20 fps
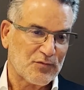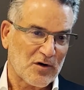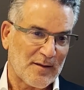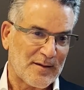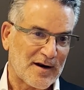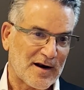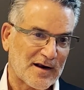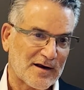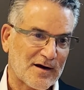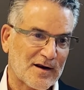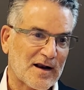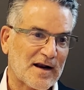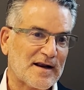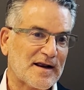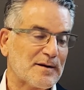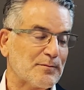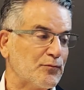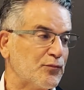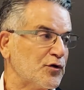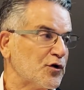probably not a good idea
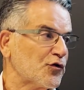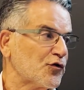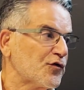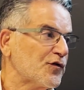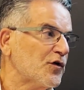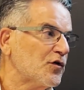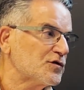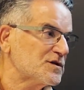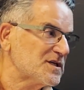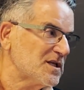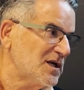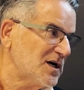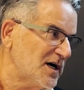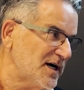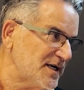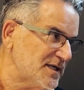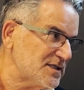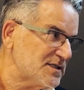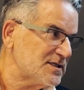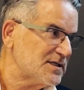to blur those
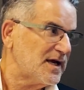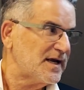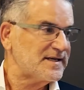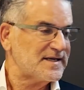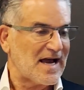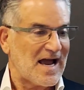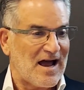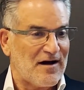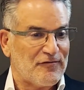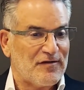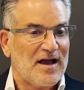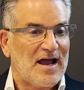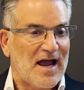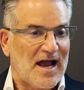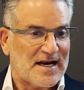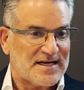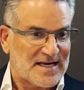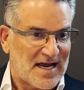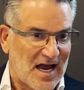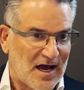lines and
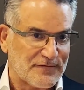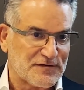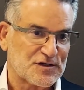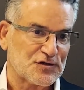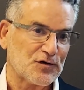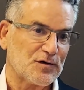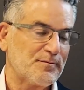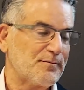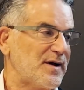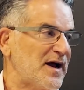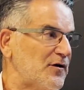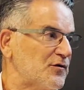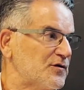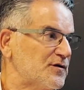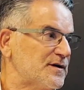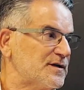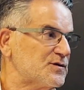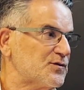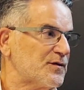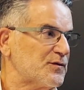to have certain
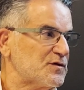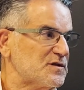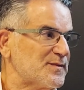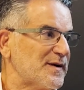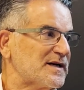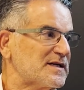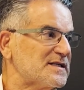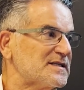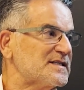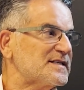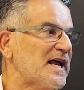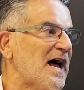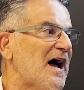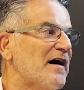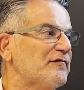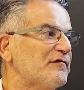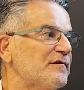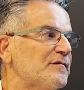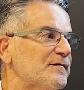boundaries with respect to staff.